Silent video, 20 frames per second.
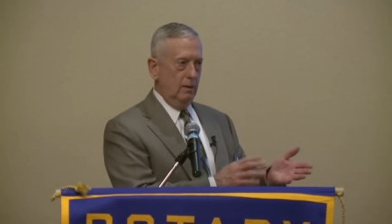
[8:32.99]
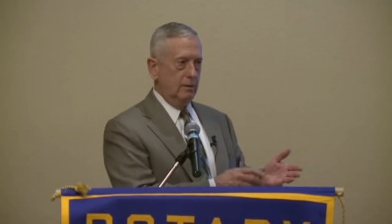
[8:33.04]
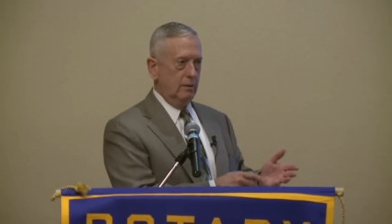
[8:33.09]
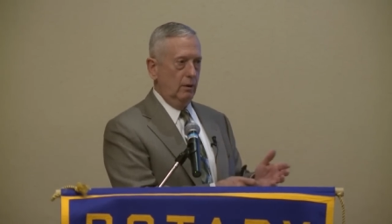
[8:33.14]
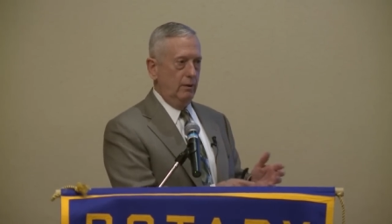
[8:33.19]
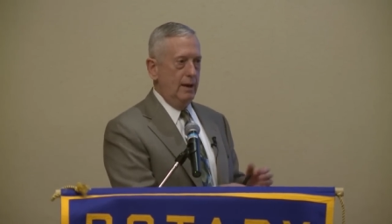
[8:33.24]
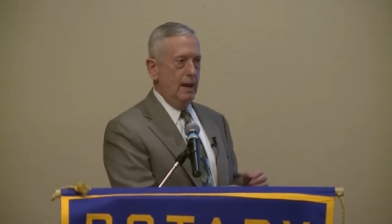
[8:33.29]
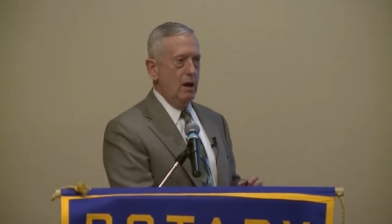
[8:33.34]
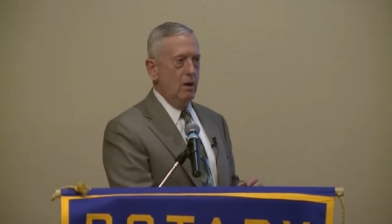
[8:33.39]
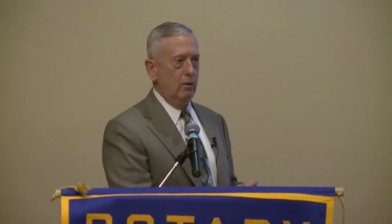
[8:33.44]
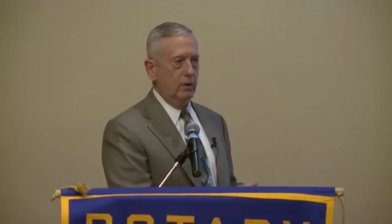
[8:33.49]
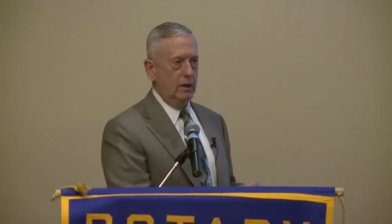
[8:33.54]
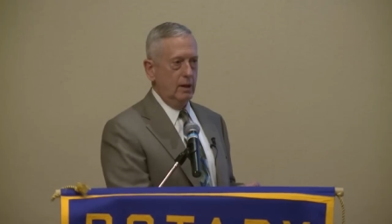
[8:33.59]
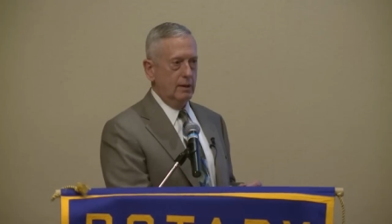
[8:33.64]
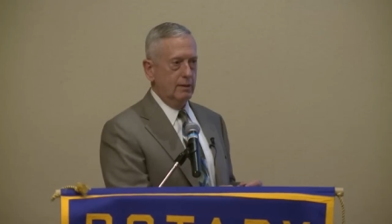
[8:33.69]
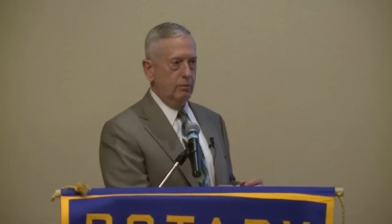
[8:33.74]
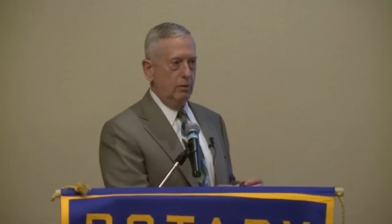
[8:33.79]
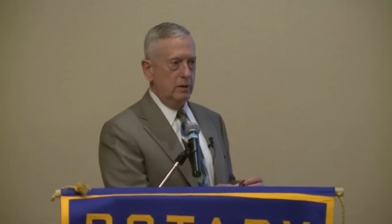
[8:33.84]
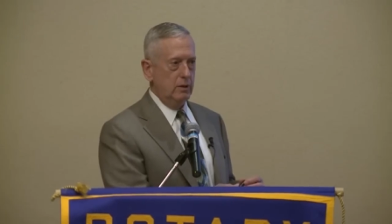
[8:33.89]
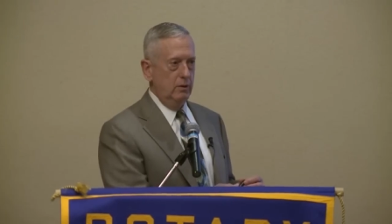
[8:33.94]
So now,
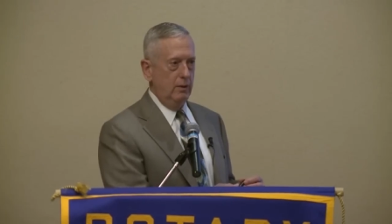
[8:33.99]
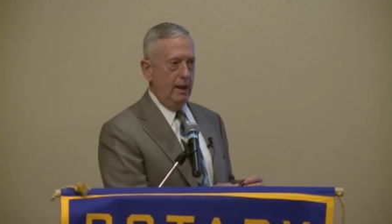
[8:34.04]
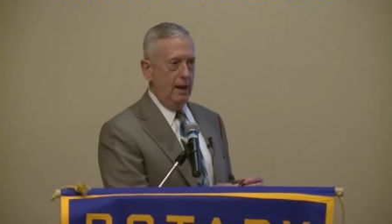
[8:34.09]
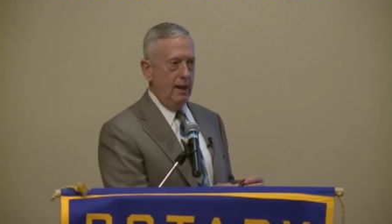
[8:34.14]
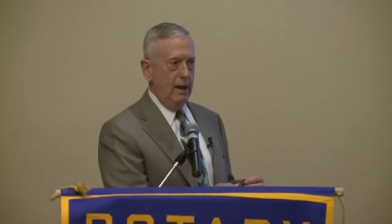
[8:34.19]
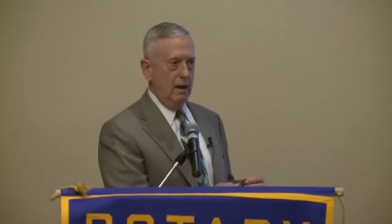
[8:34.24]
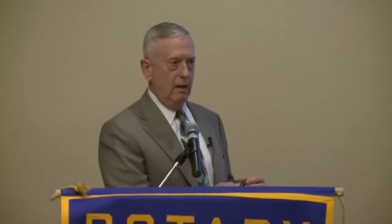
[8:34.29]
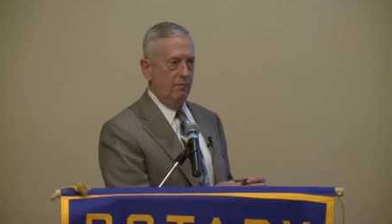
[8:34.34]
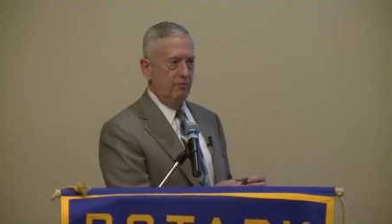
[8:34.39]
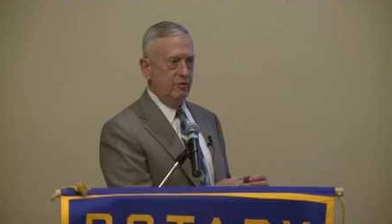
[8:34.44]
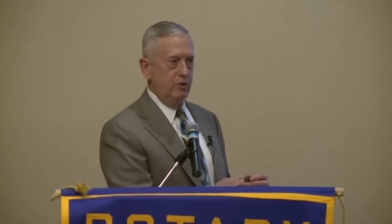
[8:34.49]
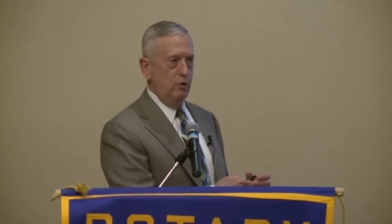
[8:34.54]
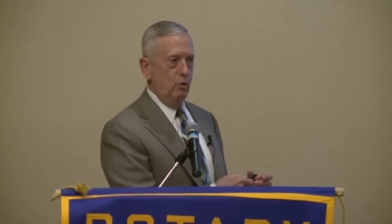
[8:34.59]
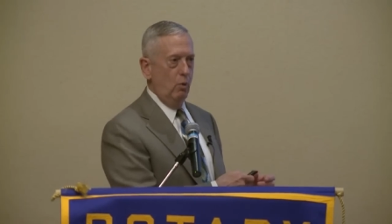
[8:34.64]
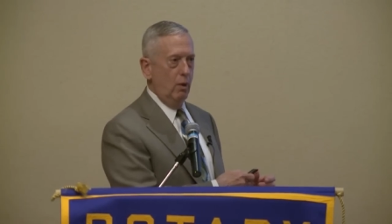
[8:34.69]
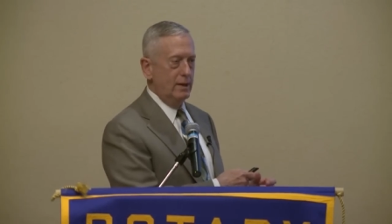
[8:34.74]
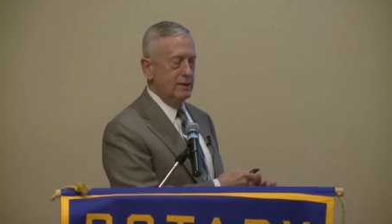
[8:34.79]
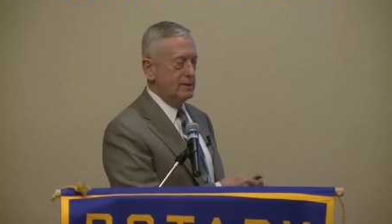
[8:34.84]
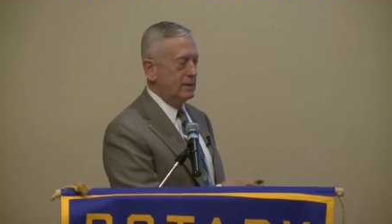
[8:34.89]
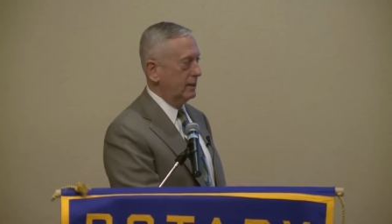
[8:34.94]
guess what you have? You
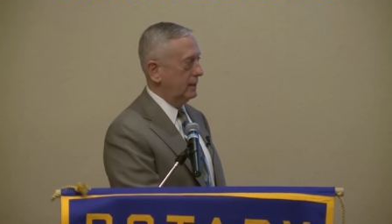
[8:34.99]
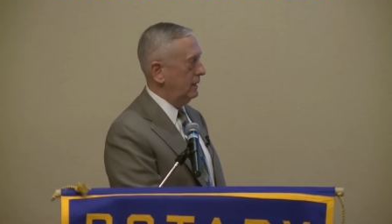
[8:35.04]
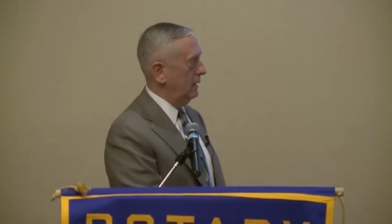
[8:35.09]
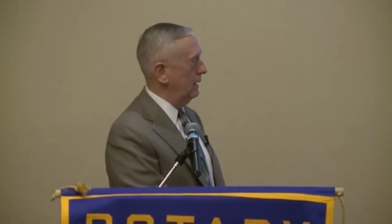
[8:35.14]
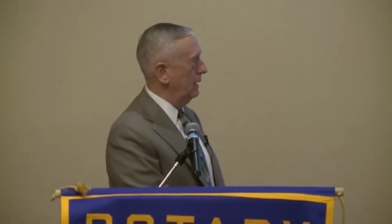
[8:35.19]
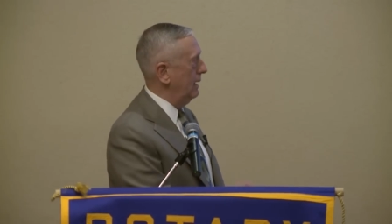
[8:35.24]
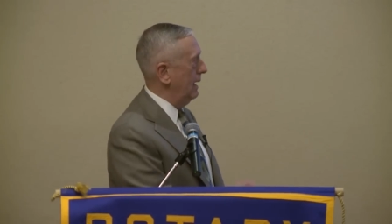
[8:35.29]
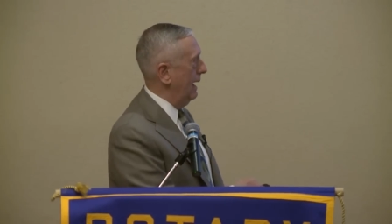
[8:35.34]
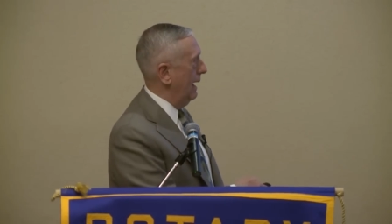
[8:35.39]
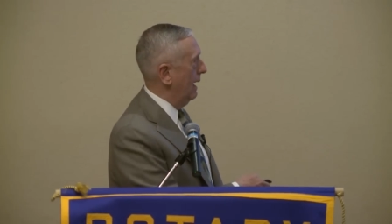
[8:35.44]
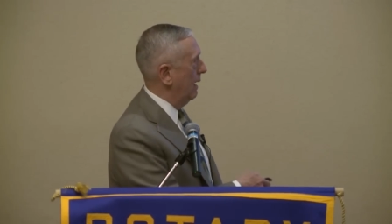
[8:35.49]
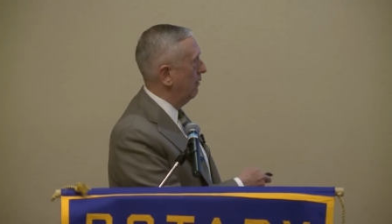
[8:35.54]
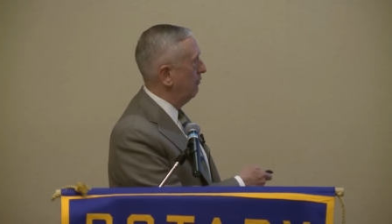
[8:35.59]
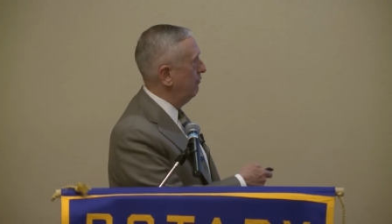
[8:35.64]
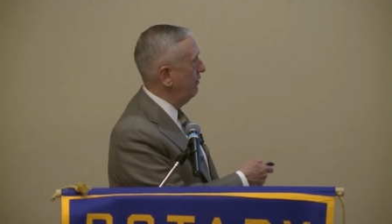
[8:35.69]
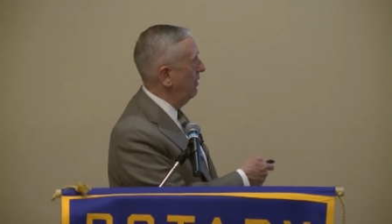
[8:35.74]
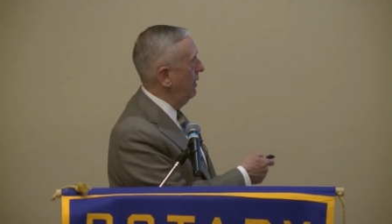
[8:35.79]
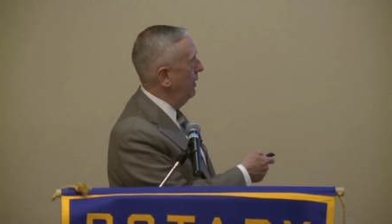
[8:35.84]
once again have